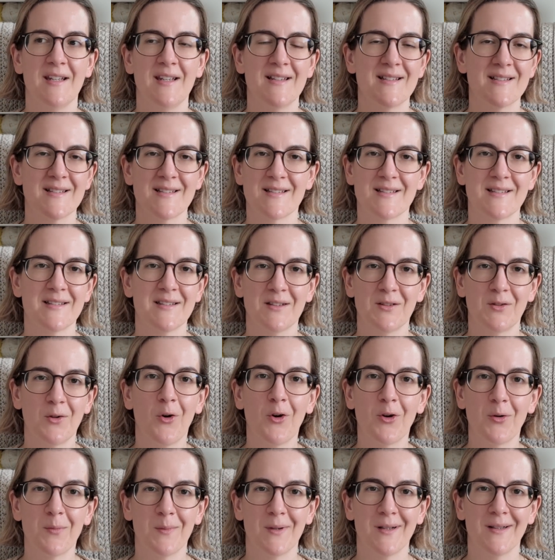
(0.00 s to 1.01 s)
It's
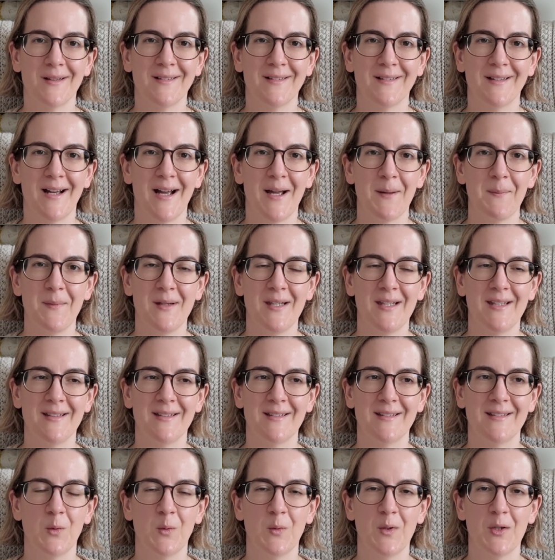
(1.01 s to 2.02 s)
normal. I mean, we